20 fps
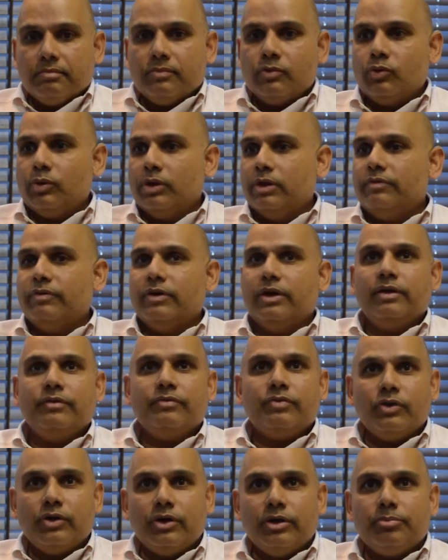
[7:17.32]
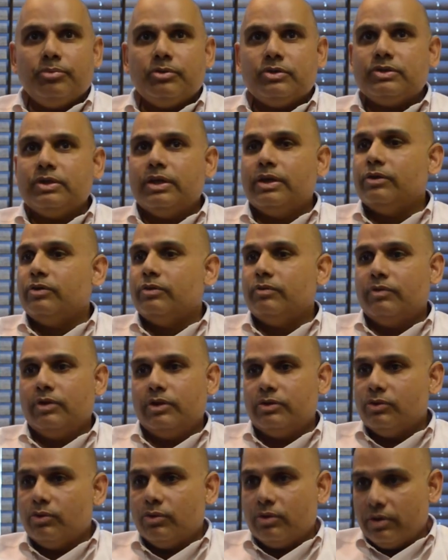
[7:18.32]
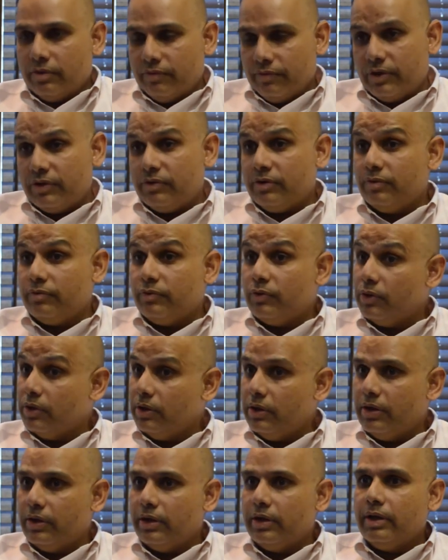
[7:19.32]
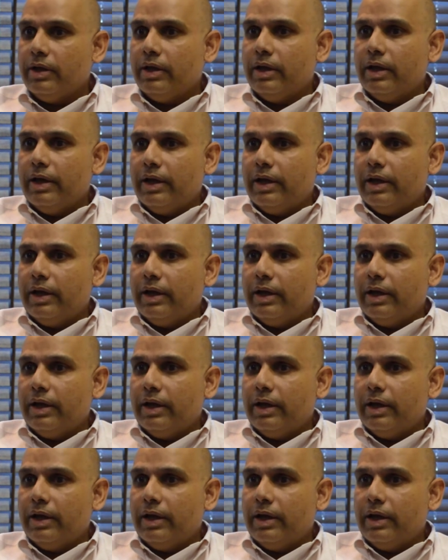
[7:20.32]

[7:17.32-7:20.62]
25-30% of their total inventory for the year.